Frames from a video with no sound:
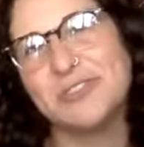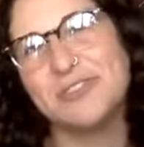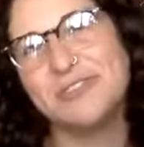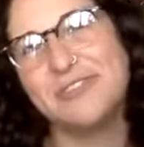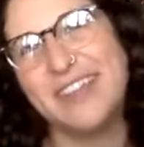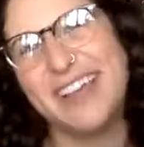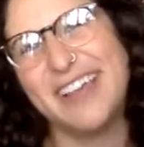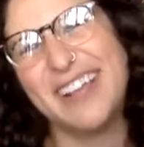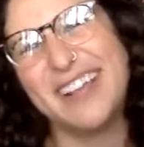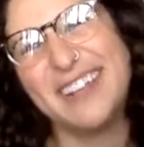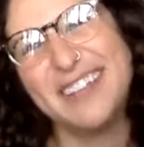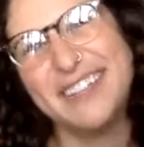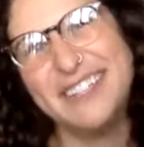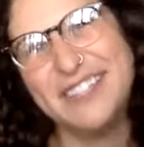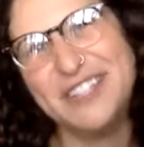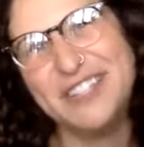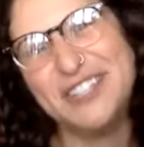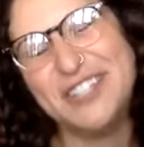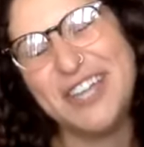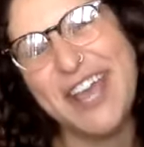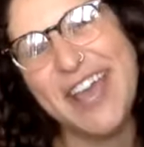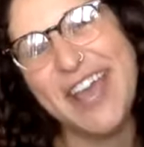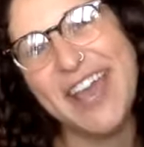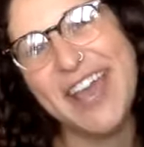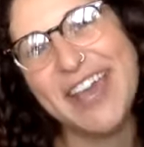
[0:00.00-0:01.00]
of like
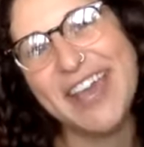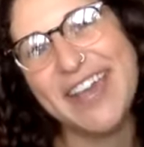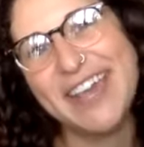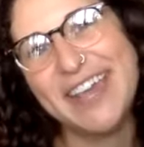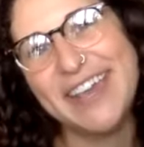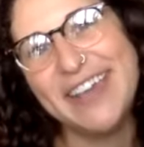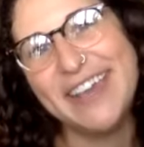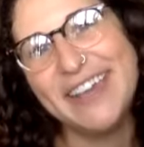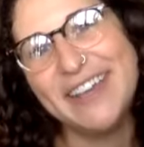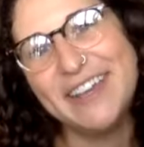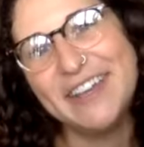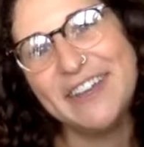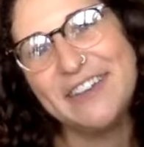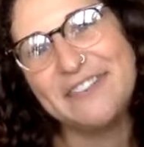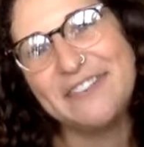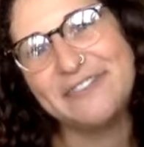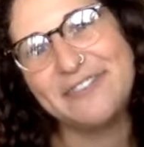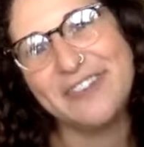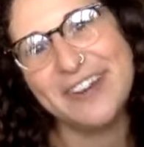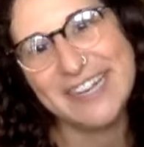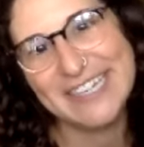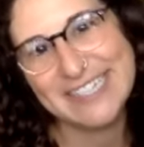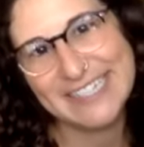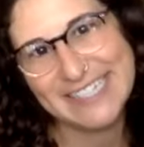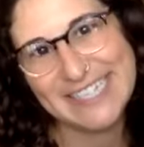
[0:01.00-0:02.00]
cliche
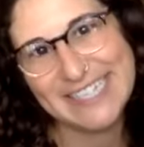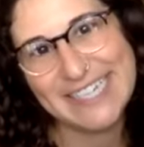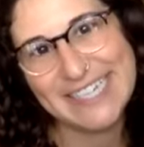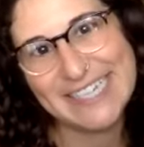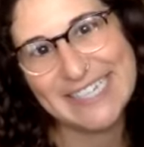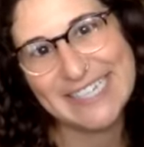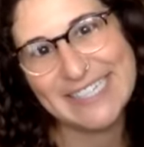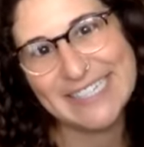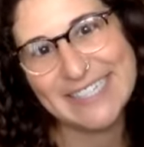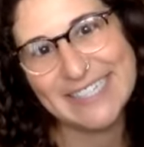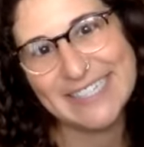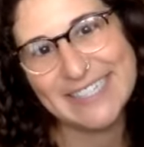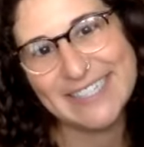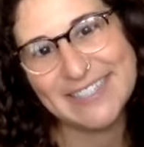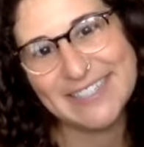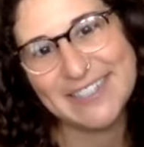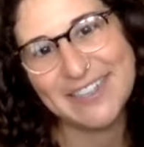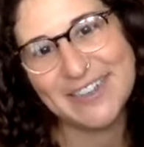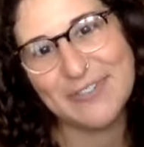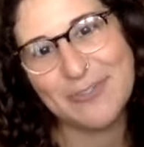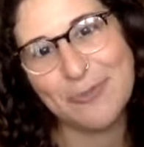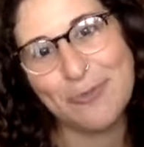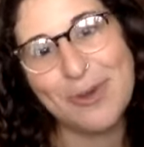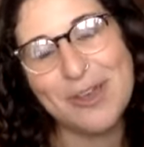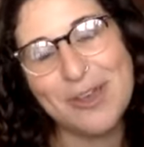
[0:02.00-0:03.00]
phrases
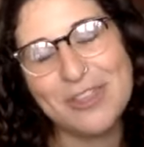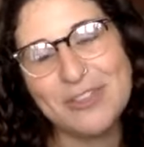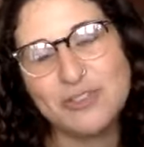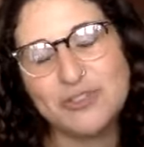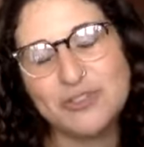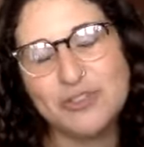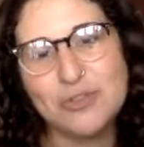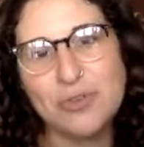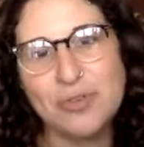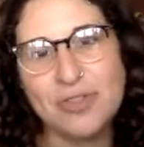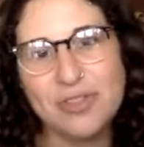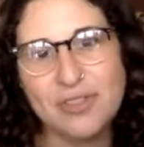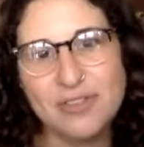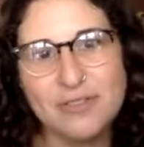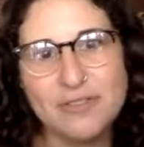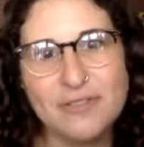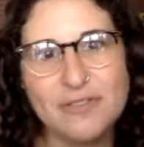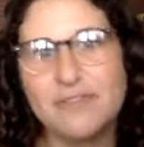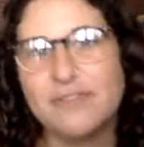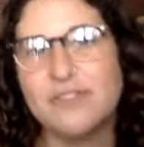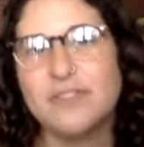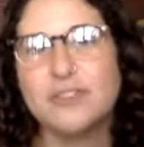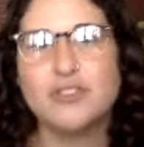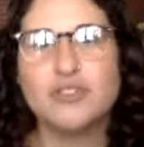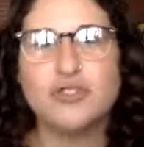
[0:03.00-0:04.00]
with truth
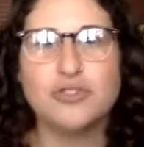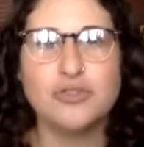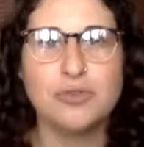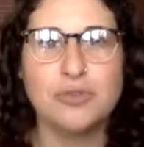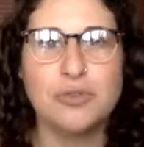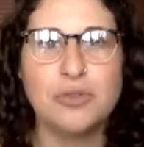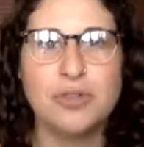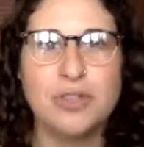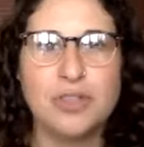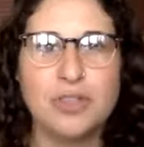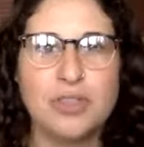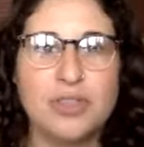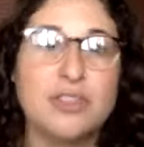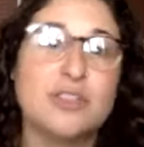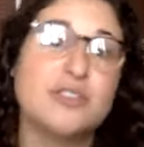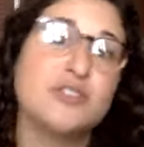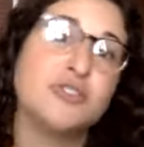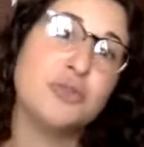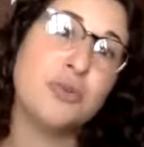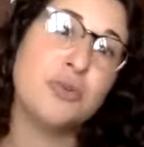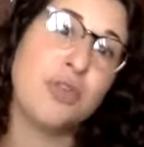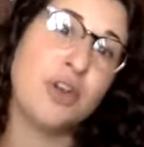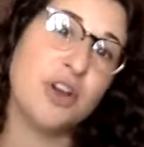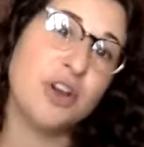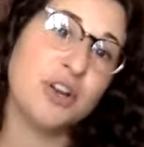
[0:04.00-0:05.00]
of the truth the
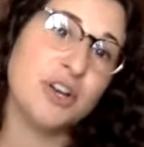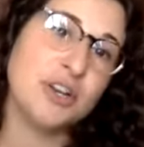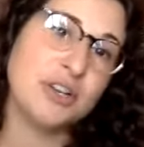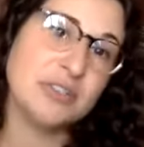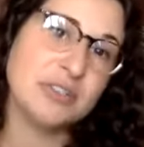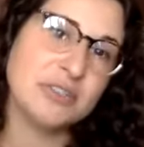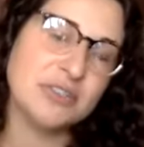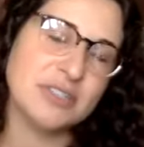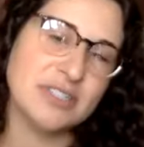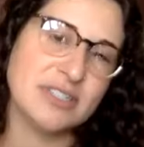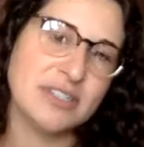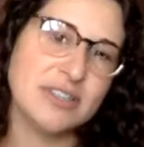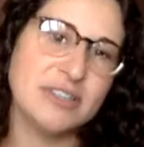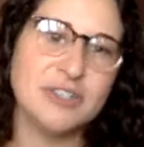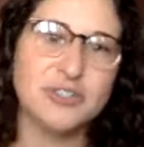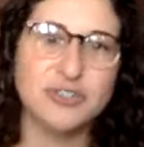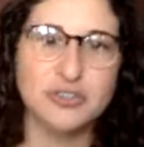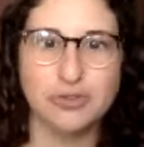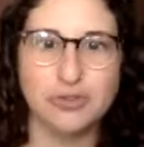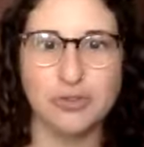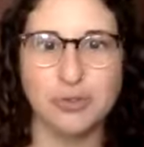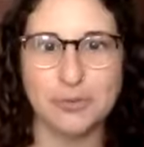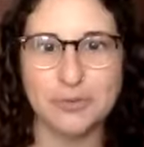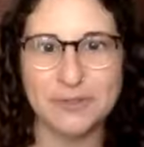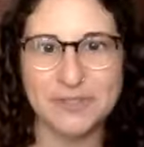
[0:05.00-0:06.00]
truth hurts and the
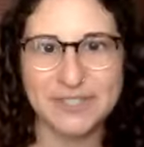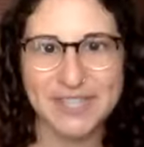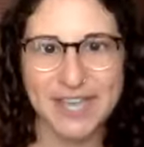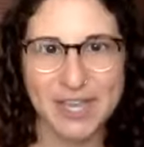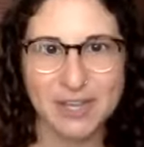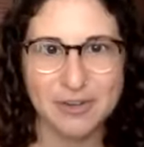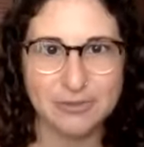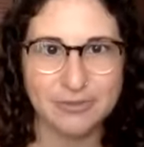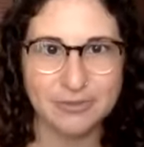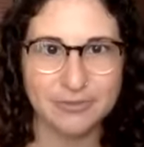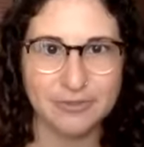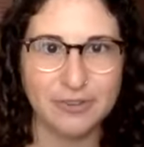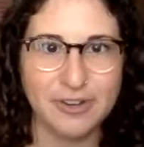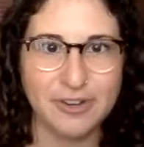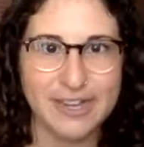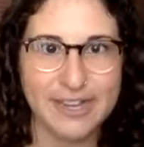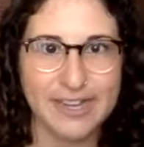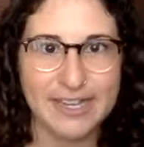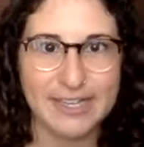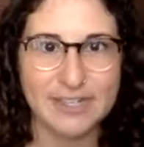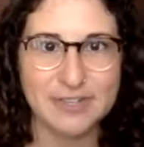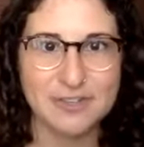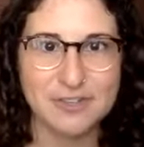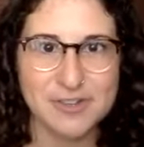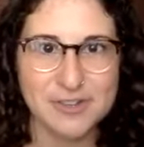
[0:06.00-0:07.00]
truth will set you
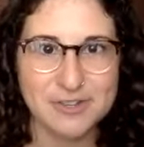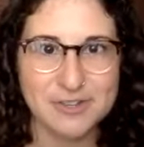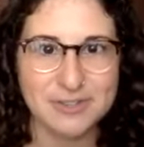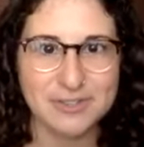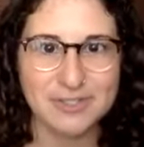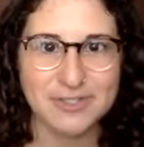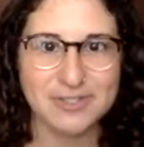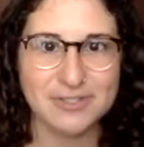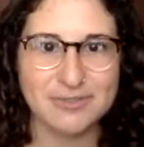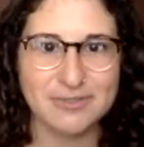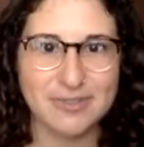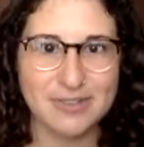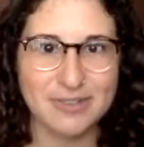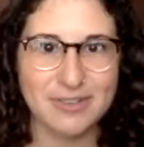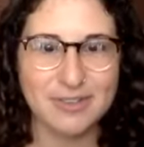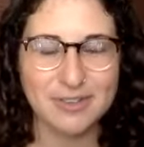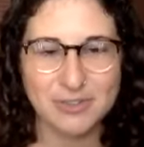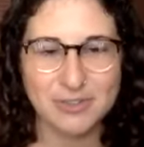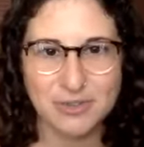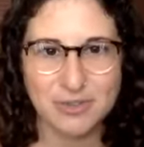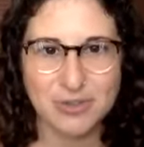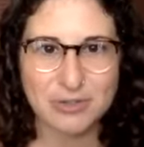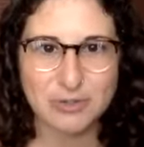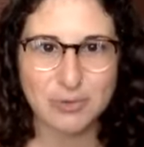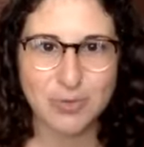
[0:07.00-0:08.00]
free do those
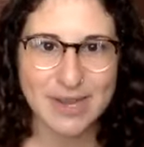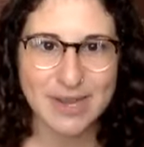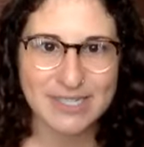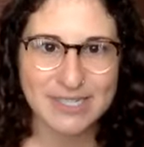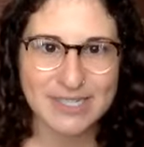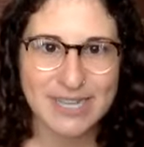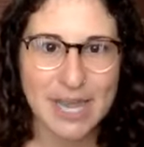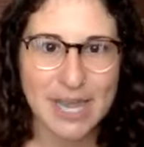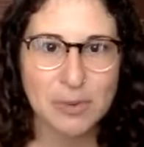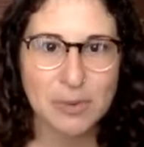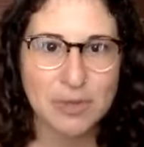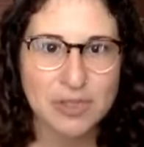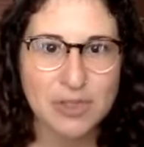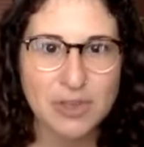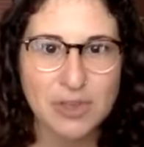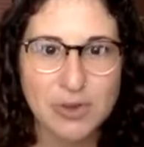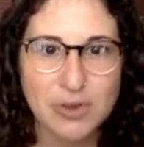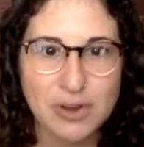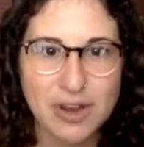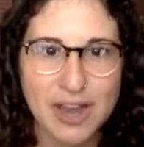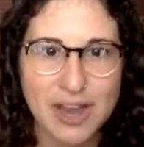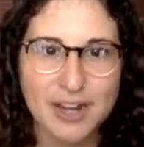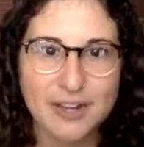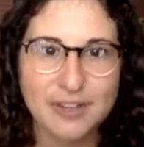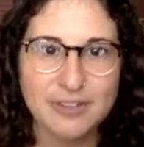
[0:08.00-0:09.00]
do those resonate with you
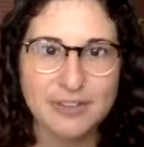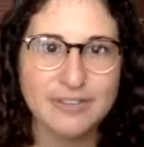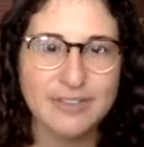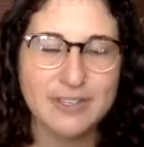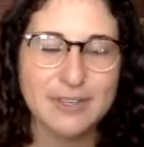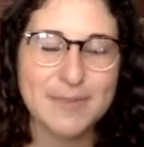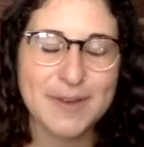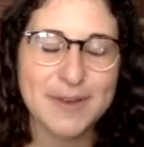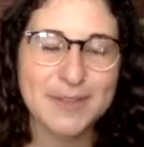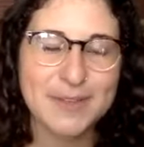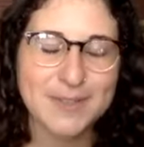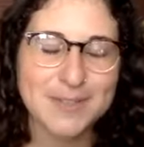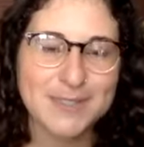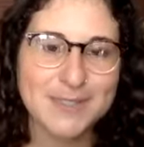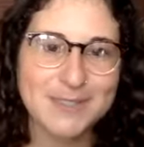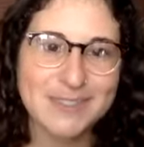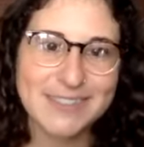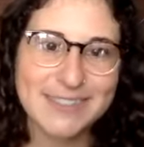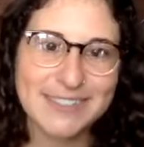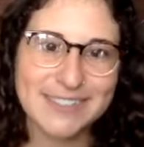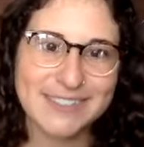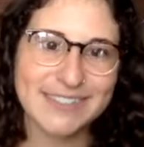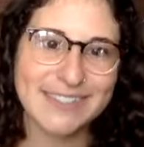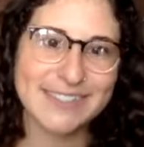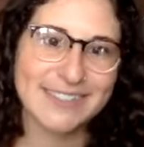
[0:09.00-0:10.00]
or how do you feel about
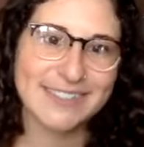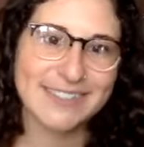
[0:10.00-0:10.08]
those